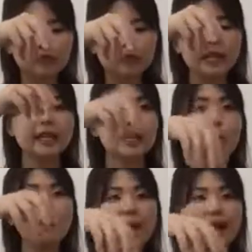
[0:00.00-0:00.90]
in an
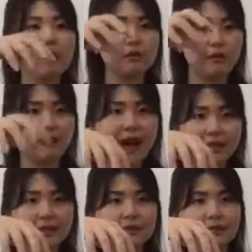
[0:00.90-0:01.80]
opaque
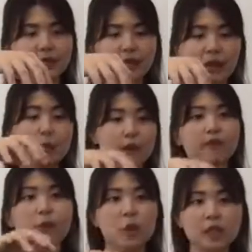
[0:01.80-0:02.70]
vase okay, with
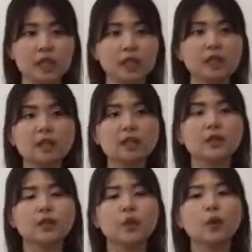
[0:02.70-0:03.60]
water.
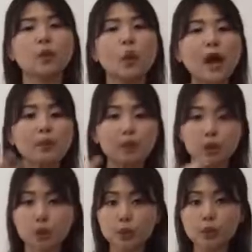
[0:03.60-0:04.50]
So why we
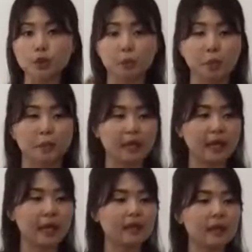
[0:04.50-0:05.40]
choose to
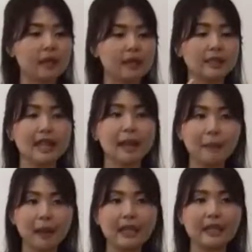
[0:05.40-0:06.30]
propagate snake
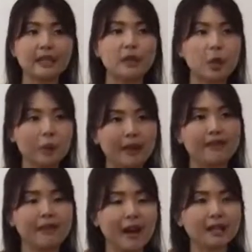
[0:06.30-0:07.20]
plant in an opaque
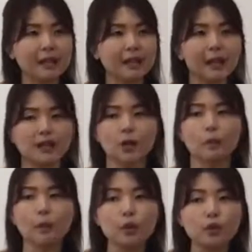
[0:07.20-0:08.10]
vase as
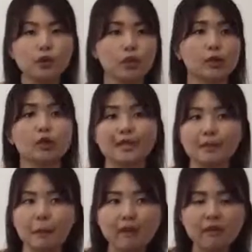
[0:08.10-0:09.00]
opposed to a
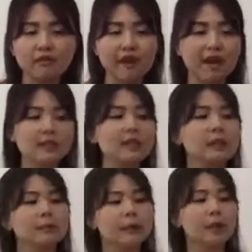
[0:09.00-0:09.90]
transparent vase?
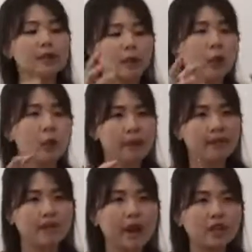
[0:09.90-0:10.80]
Because an
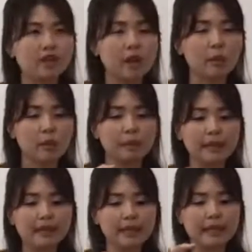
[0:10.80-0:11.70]
opaque vase right, will
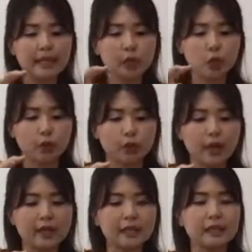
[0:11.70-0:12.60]
basically
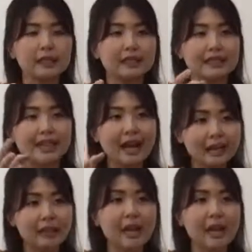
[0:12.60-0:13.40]
create a darker